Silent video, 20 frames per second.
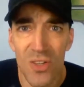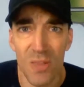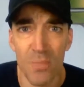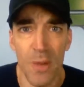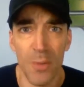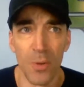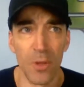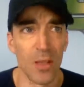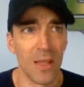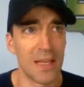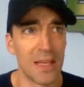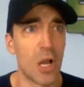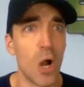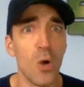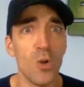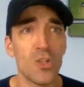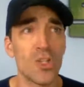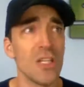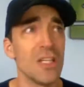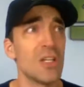Some people are like,
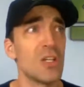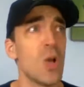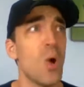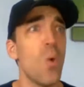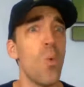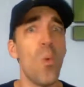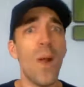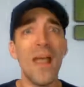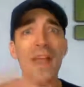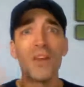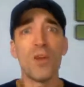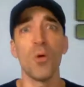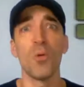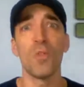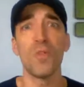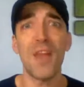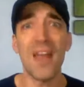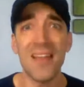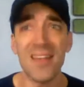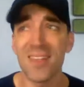coaching? No way, no
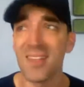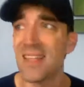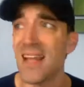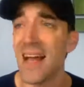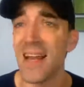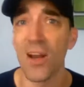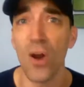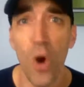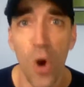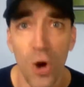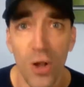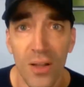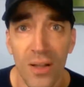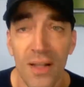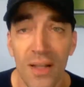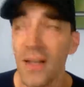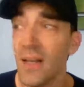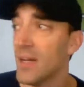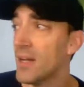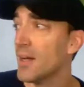thanks, not at all.